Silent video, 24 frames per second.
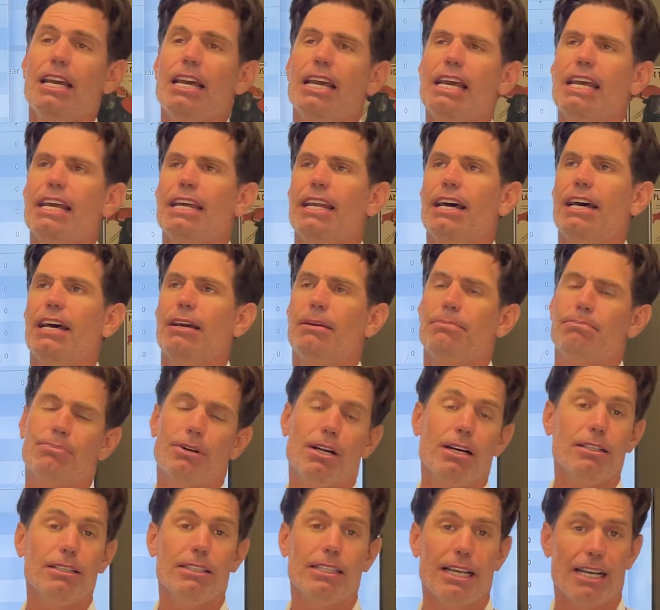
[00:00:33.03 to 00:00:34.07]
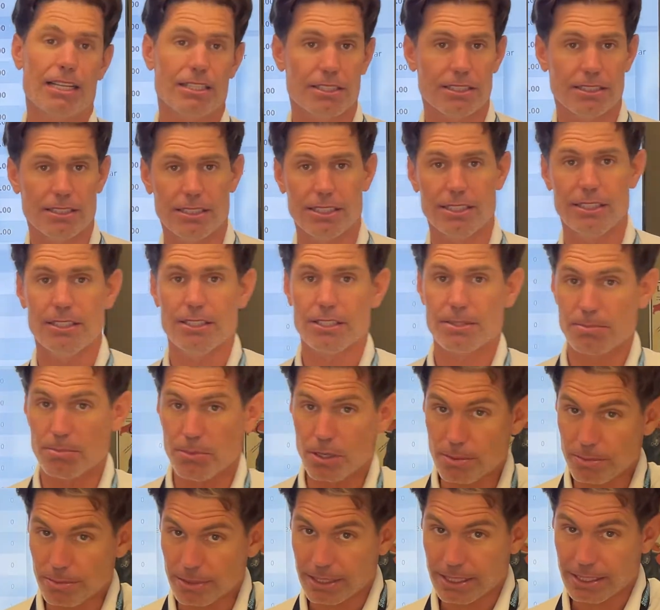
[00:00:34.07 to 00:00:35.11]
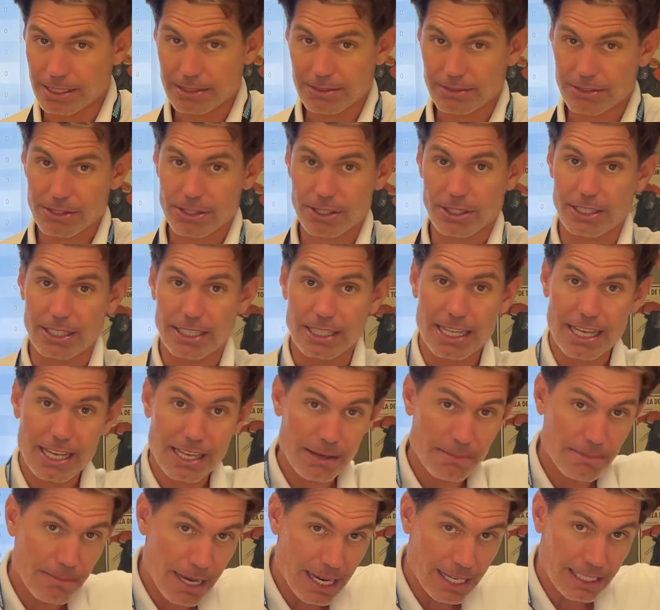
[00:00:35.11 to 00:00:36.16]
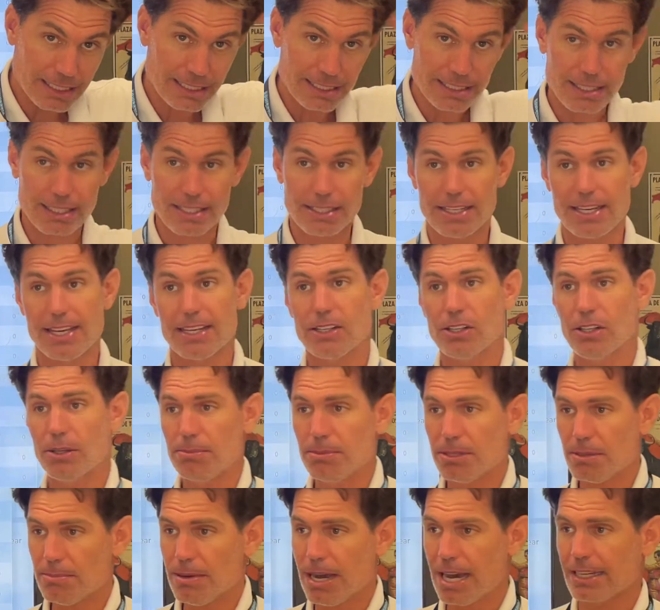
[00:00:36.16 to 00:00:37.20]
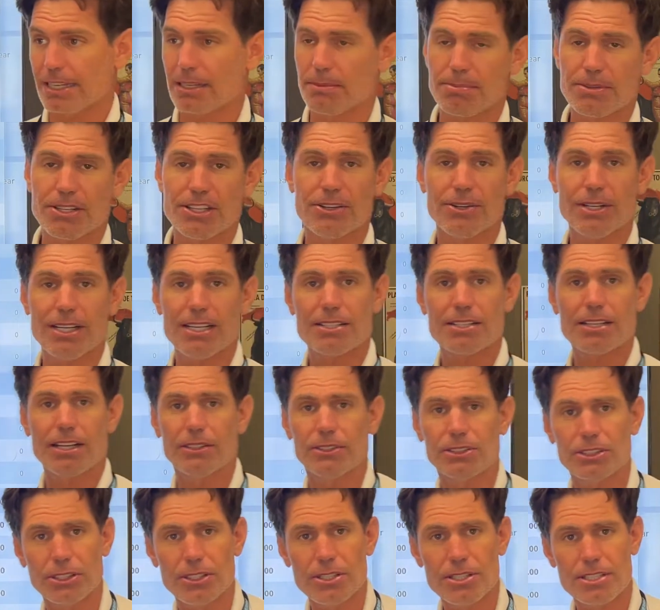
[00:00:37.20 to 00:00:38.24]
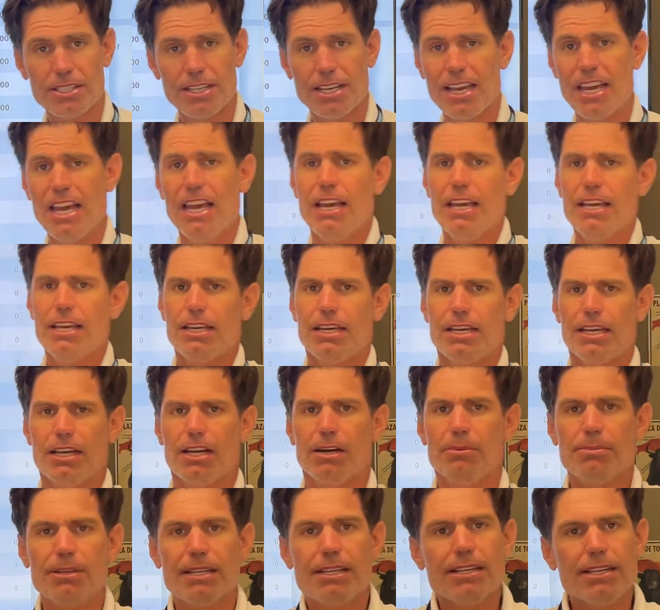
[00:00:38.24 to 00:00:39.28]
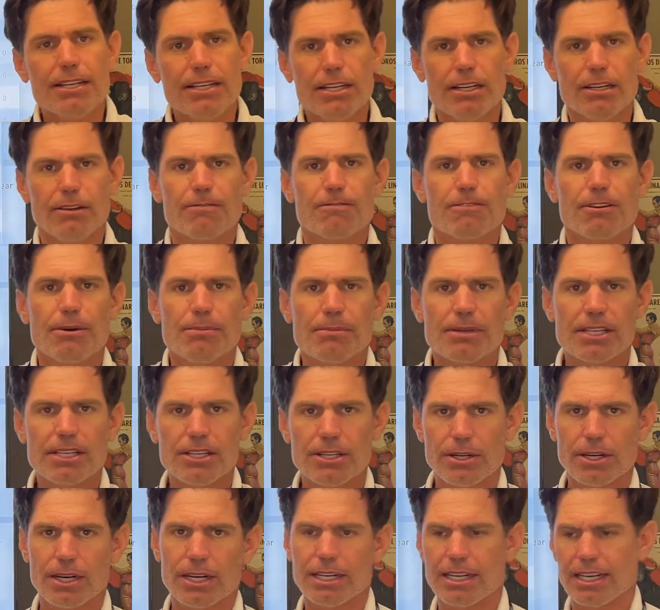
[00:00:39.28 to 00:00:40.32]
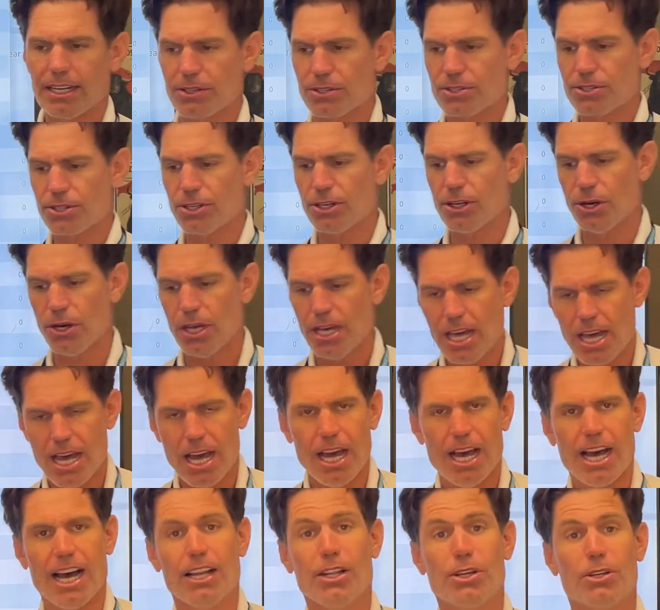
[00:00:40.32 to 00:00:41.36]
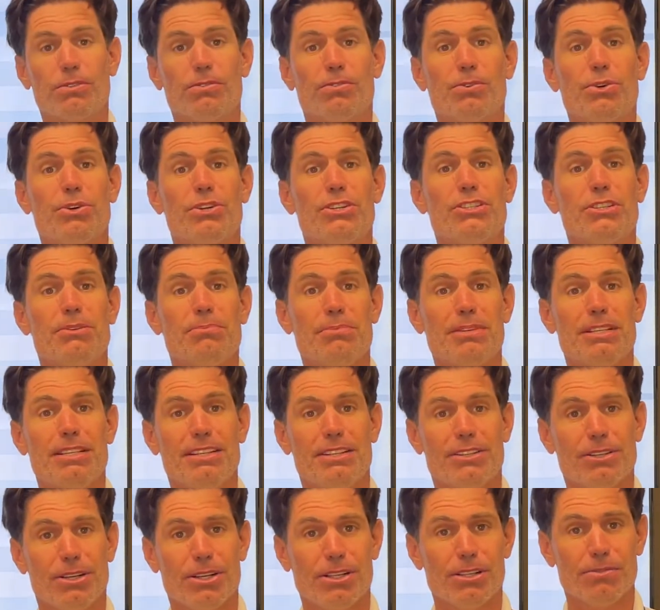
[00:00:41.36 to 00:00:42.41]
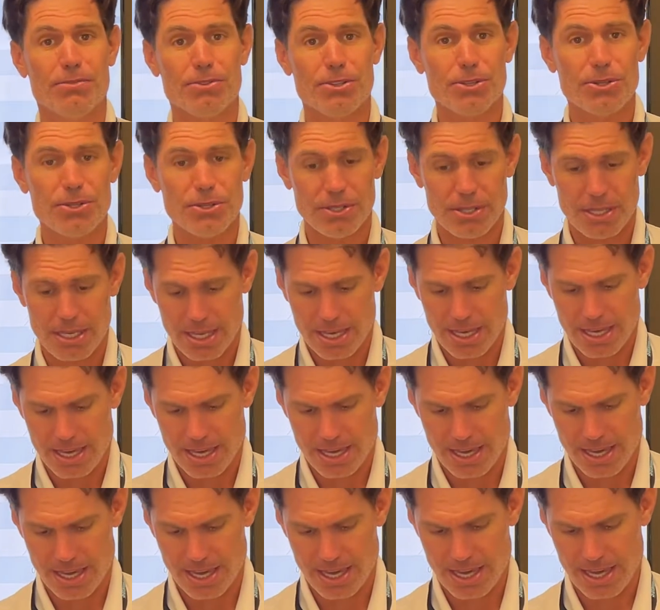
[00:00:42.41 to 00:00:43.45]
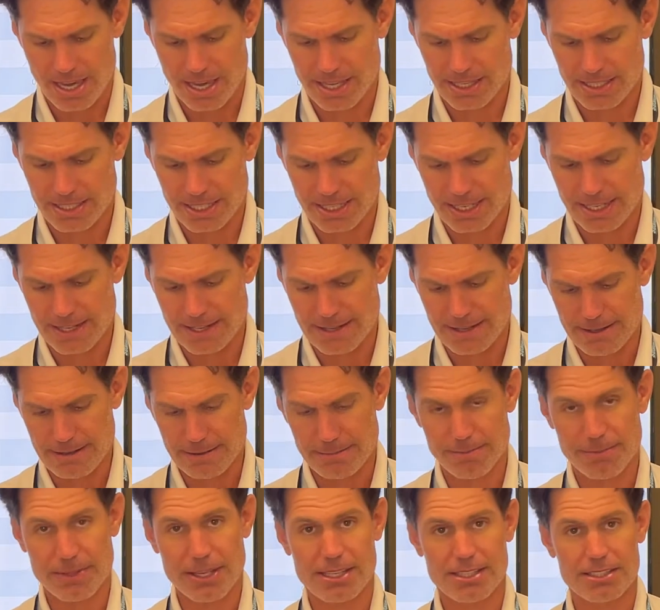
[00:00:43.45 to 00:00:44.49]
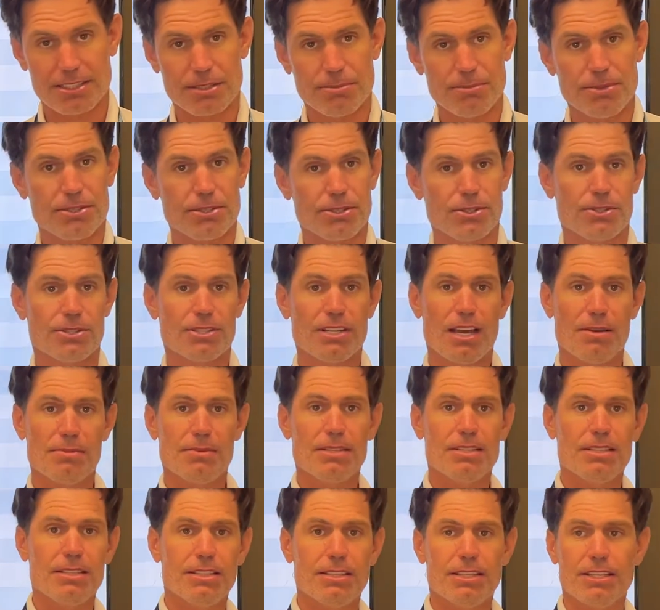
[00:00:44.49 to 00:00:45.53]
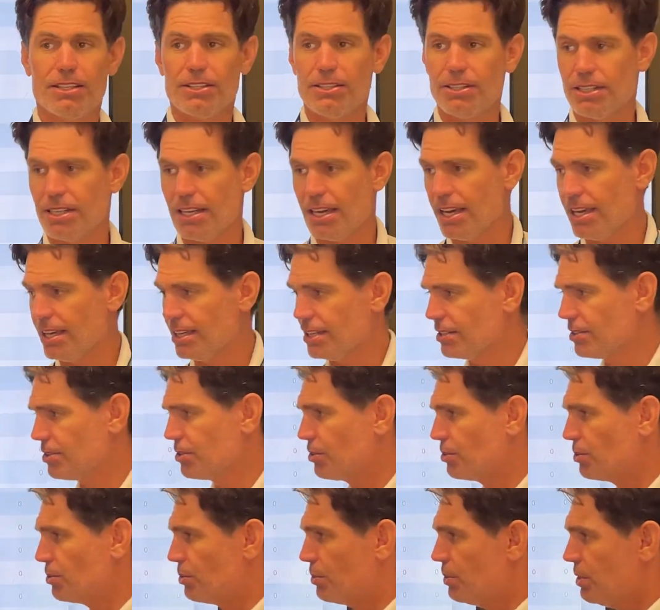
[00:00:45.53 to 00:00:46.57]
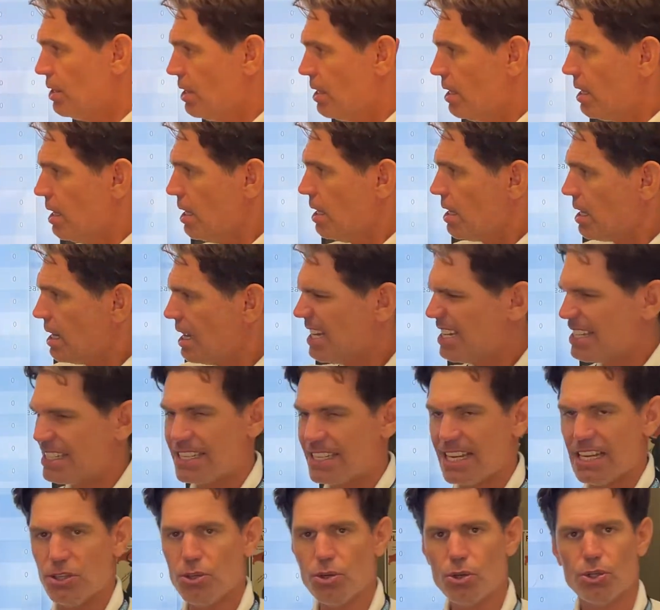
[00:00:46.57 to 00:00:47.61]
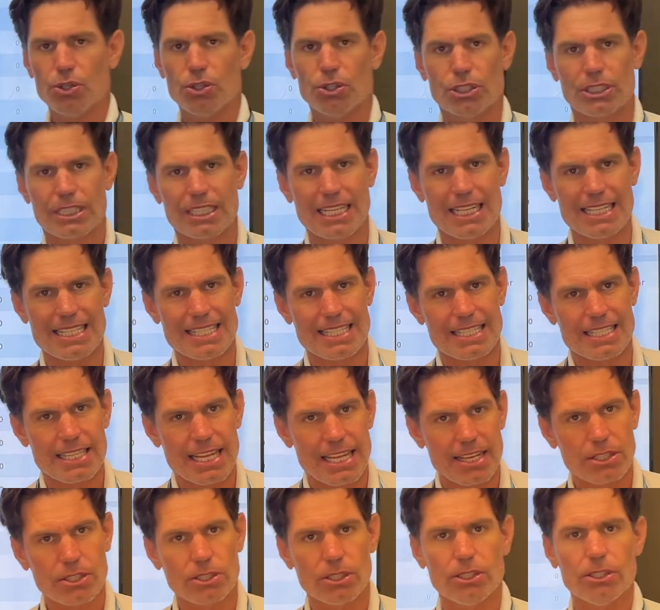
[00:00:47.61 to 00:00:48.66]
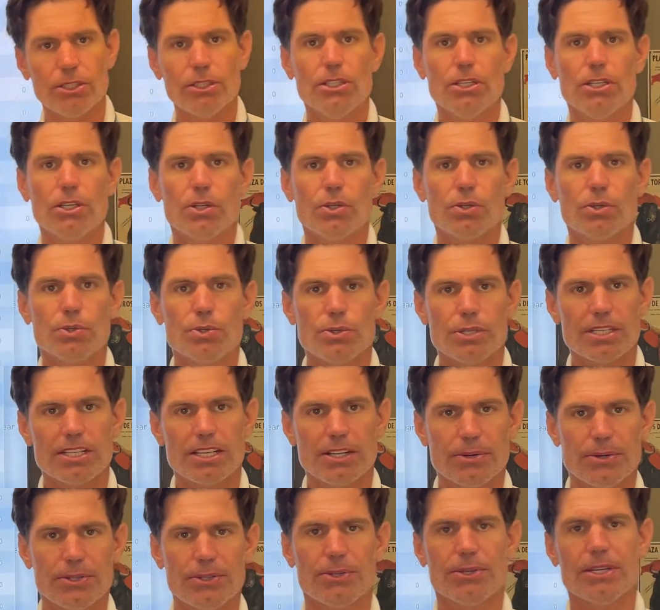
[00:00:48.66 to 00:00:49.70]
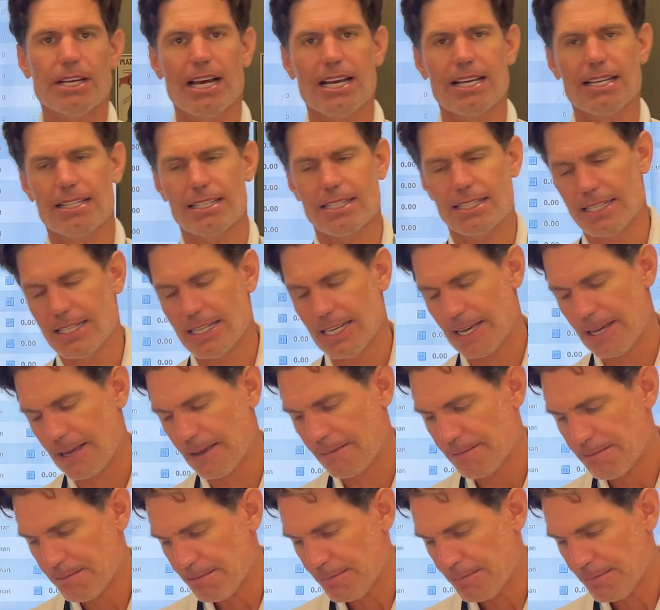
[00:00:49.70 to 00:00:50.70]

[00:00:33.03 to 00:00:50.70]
And I'm probably actually in this moment starting to head back to San Diego. I'll be back at PRS on Thursday, and I'll be here from here on. So I look forward to meeting all of you. And thanks to Mr. Symington the other day and to El Señor Canseco, who's here with you guys today,